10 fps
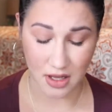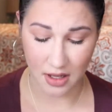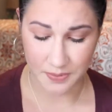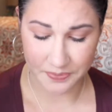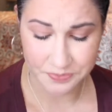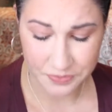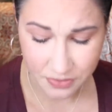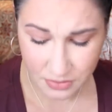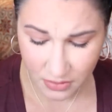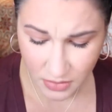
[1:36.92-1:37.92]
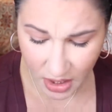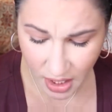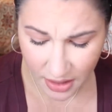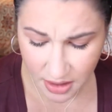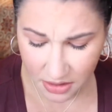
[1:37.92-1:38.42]

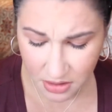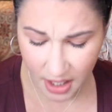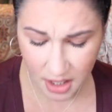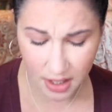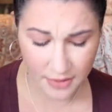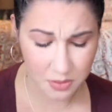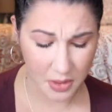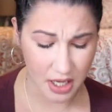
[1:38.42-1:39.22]
I think they're like 11